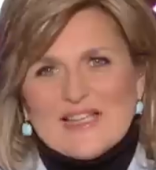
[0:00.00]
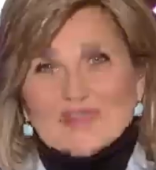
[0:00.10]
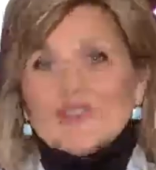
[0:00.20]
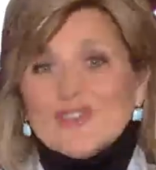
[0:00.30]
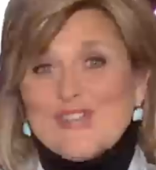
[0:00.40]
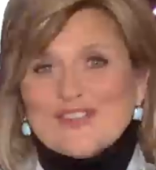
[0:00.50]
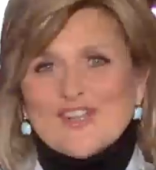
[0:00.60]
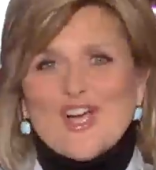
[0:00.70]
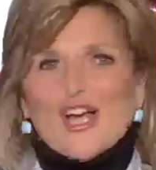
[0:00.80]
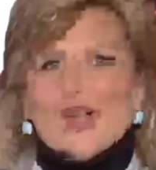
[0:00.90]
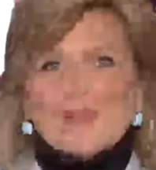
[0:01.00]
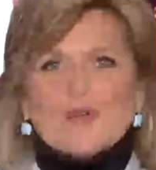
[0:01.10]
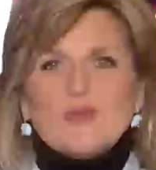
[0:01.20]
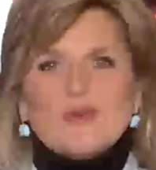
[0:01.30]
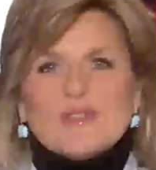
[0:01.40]
We turn now to
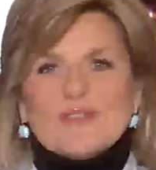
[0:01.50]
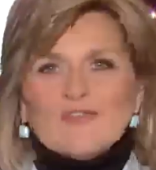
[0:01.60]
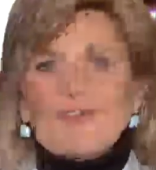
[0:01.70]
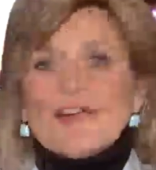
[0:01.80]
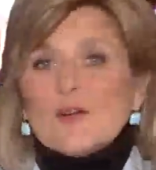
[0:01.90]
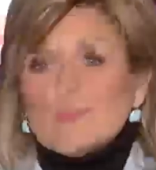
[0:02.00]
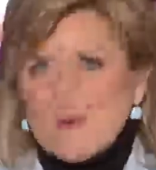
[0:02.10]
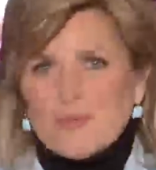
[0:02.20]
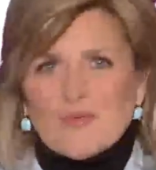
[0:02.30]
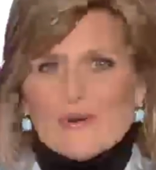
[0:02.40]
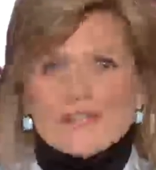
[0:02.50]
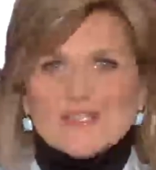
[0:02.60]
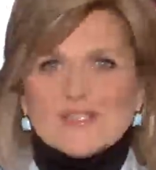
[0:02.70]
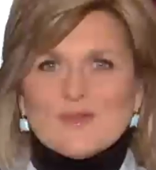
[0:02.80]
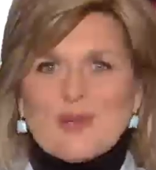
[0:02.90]
Hollywood, where the final
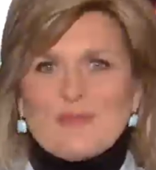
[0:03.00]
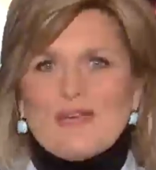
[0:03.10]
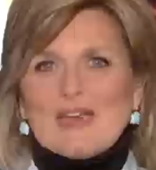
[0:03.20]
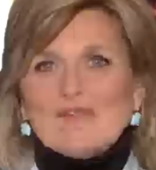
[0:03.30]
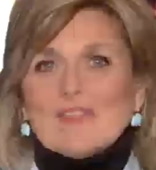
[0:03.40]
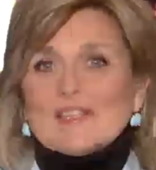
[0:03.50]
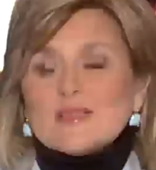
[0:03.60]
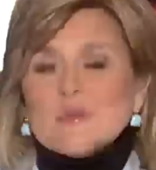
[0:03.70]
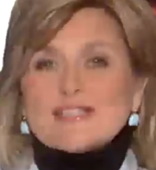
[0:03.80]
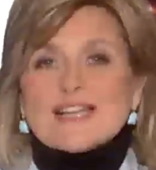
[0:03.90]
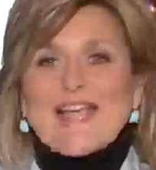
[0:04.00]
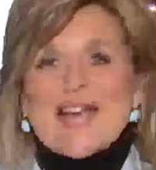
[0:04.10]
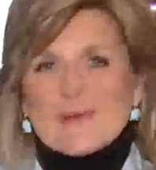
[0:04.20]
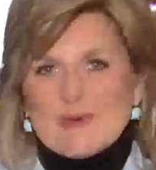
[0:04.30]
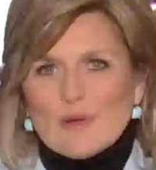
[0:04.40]
preparations are being made for this week's
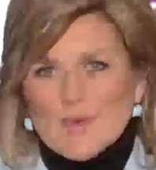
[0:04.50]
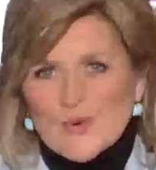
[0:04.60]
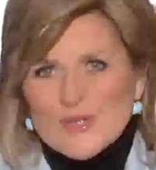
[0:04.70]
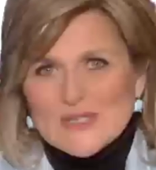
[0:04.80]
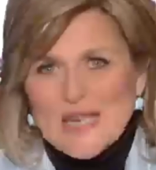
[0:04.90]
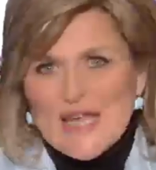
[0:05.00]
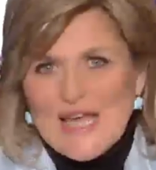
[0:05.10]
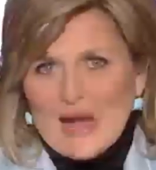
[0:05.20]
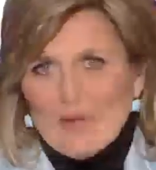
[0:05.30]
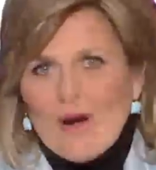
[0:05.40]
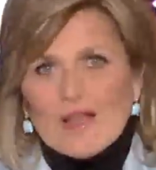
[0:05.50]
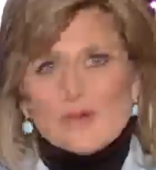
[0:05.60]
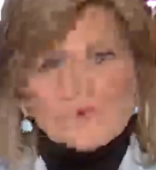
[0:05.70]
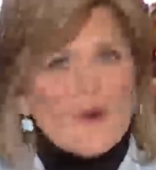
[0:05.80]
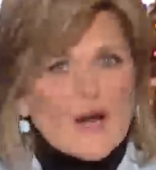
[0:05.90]
Academy Awards. And while
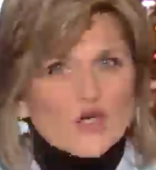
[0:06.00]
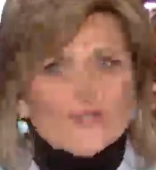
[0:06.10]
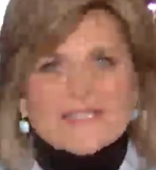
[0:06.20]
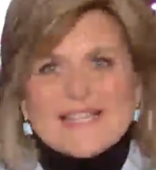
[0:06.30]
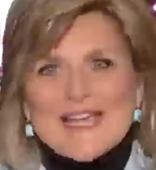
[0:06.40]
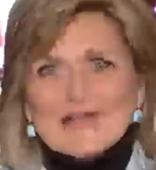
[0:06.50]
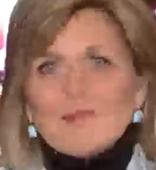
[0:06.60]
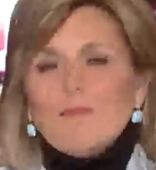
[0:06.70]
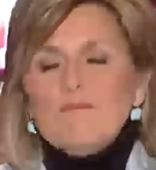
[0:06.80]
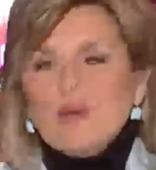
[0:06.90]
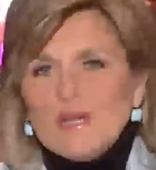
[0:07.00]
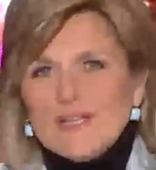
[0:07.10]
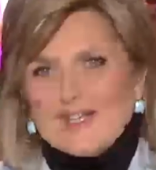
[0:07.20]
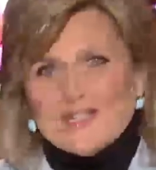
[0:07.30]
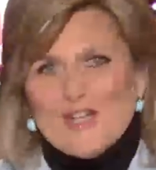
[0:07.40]
a record $10
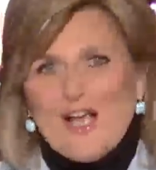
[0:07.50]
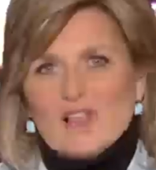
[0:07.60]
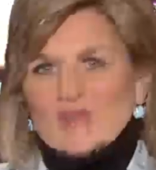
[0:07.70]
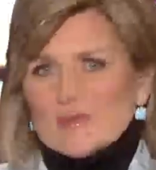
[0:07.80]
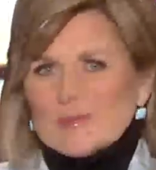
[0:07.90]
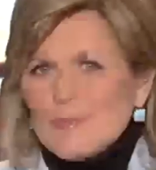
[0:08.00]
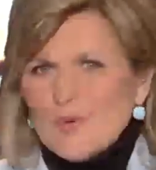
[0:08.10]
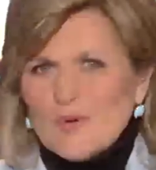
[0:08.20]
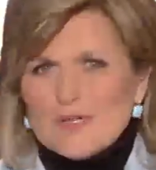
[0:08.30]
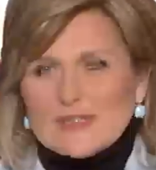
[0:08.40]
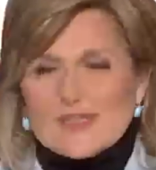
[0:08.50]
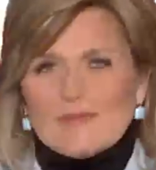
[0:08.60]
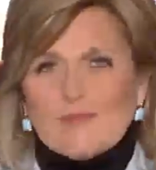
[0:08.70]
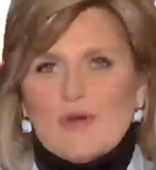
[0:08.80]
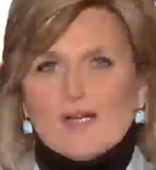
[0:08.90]
billion was poured into
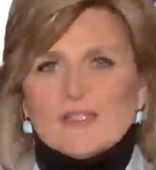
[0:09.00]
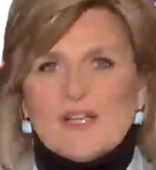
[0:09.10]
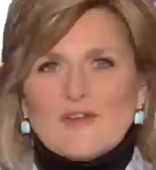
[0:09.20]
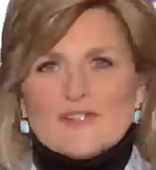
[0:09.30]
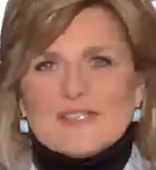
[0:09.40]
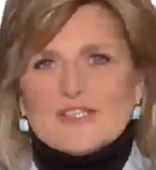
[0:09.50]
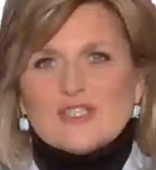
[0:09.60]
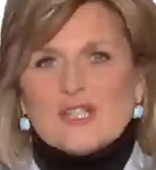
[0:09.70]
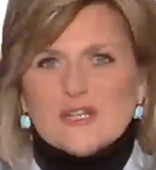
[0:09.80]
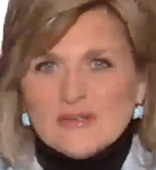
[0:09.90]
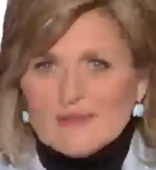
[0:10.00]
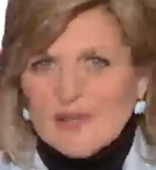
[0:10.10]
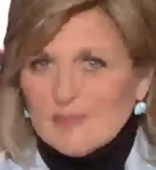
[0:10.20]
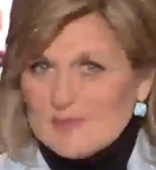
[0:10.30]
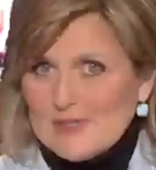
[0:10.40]
the box office this year,
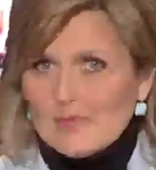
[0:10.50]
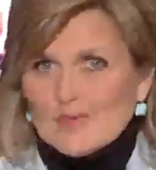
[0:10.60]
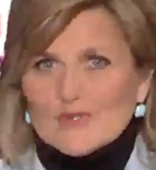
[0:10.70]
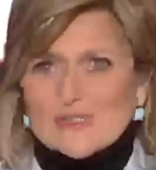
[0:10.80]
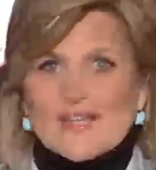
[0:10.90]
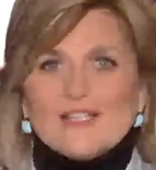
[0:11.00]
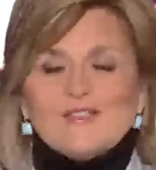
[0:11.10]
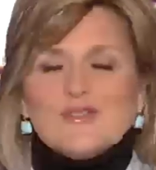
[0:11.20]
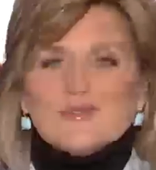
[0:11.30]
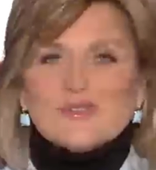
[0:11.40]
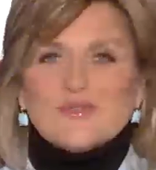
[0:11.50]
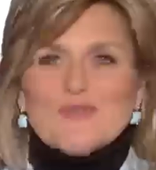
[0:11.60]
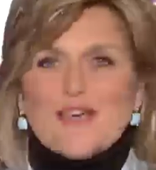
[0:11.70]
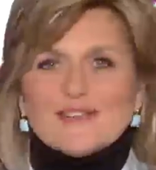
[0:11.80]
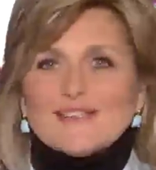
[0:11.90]
up 10% over
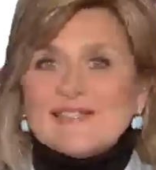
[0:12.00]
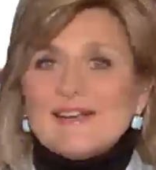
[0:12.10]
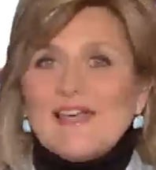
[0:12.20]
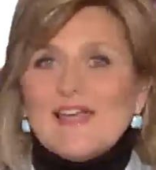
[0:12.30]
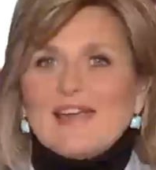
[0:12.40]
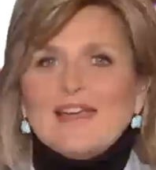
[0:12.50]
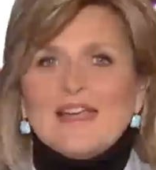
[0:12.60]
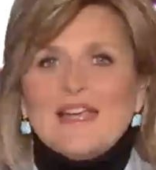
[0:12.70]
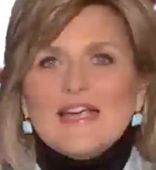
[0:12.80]
2008,